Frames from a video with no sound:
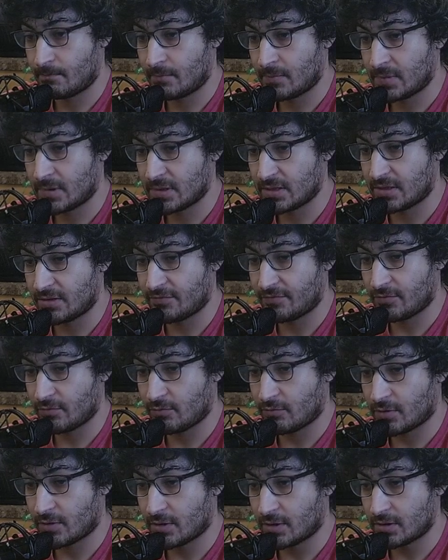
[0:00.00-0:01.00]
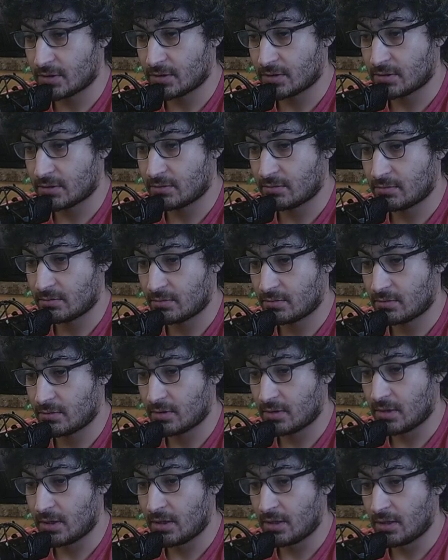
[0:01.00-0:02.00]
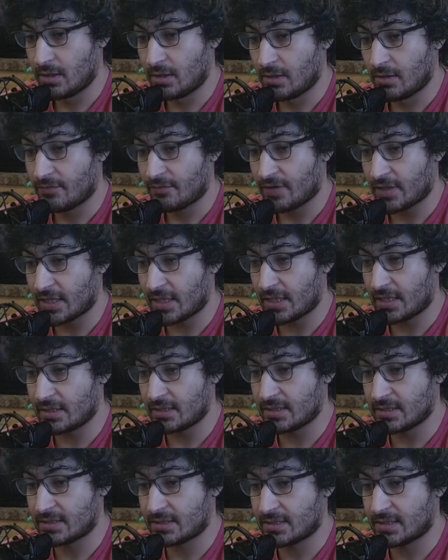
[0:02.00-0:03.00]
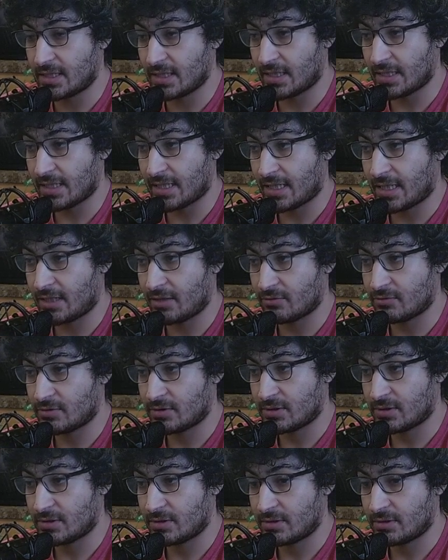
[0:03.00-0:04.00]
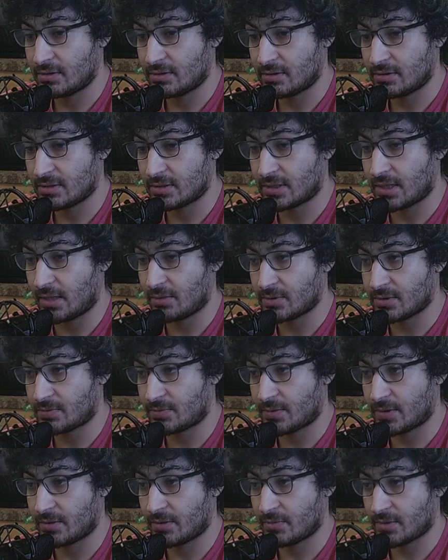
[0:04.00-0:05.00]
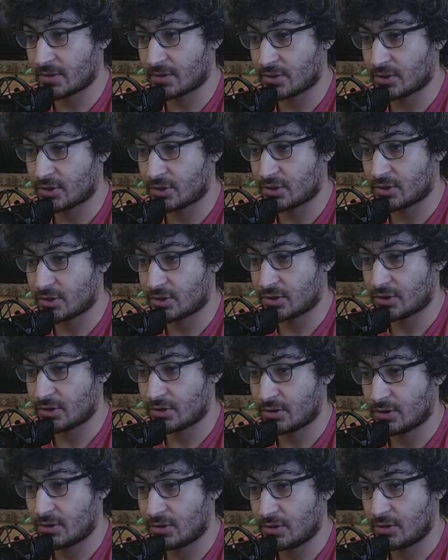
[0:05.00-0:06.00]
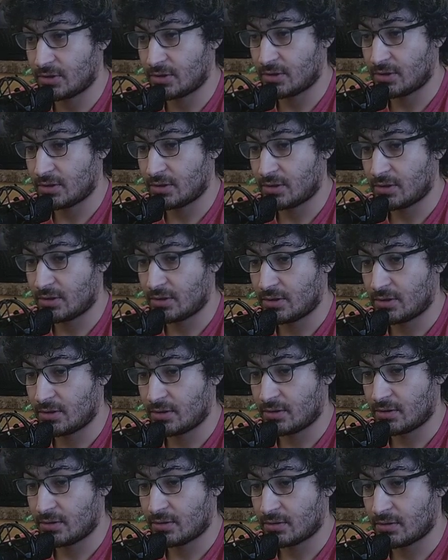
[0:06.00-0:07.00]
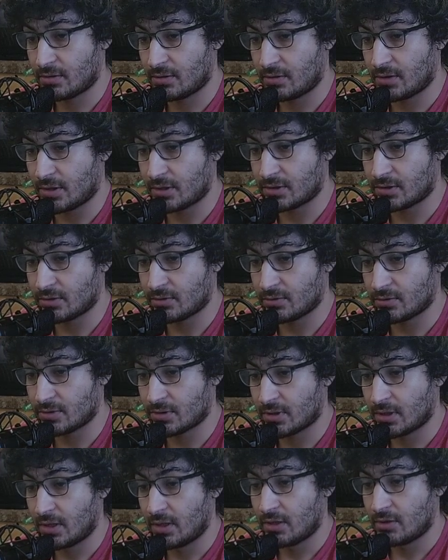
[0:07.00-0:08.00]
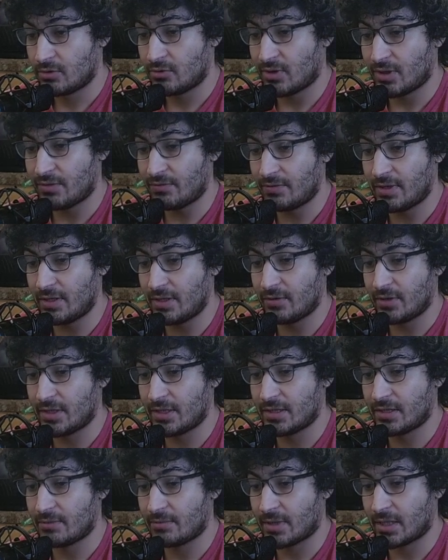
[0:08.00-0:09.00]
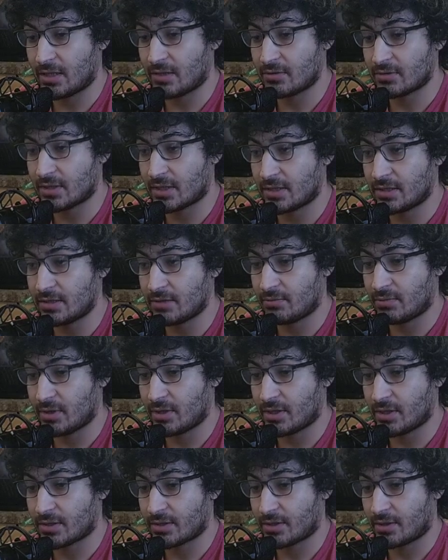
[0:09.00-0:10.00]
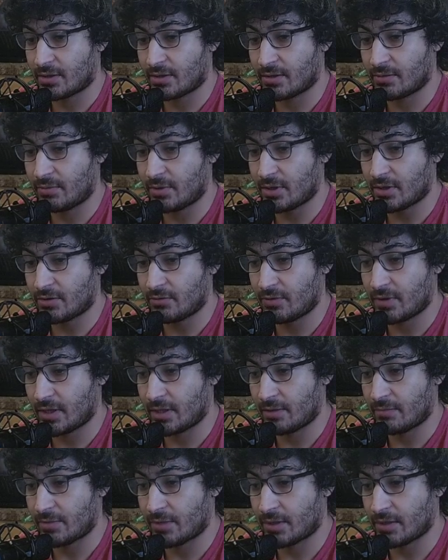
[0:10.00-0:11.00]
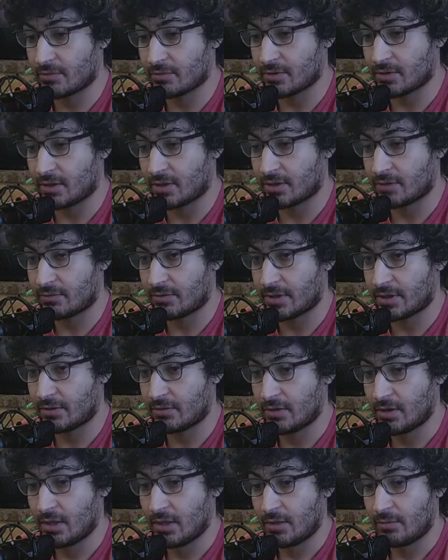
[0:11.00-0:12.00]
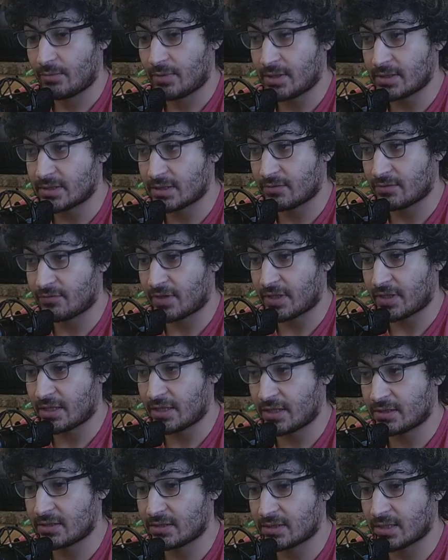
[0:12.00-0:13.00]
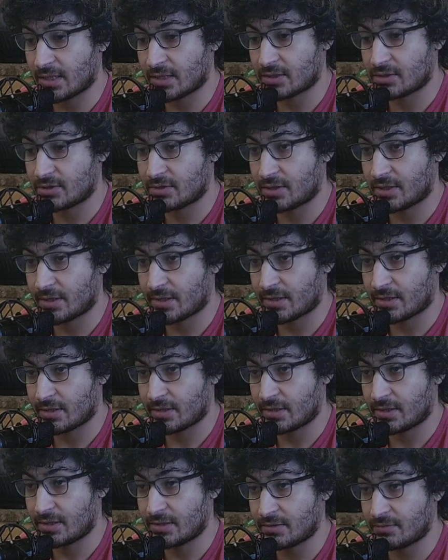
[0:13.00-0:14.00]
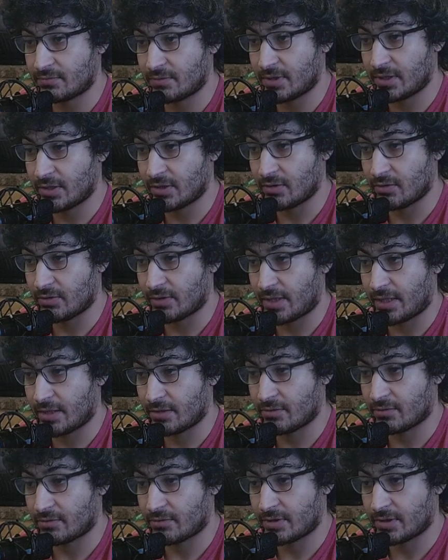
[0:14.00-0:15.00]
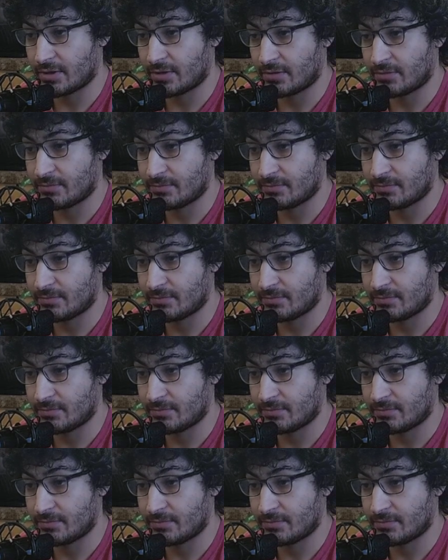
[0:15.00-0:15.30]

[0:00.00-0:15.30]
See if it works. If I can get this guy out, this game is pretty much donezo's. Do I really need him out? I need a blocker. A blocker will help me out a lot right now. Plus, if I could get this X Drake, he's really low hand already.